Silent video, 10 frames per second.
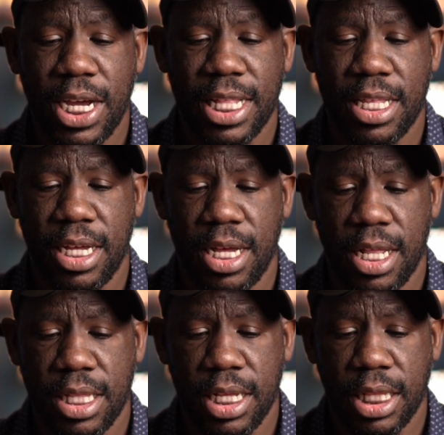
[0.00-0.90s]
at
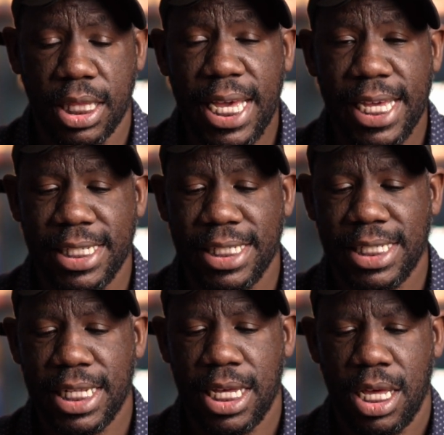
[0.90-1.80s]
the
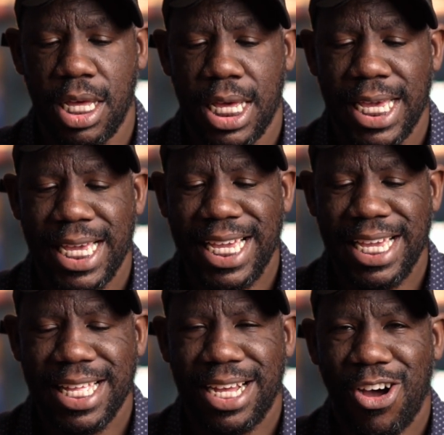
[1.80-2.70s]
lens,
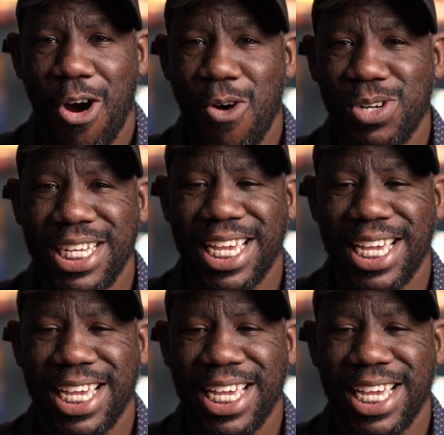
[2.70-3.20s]
holding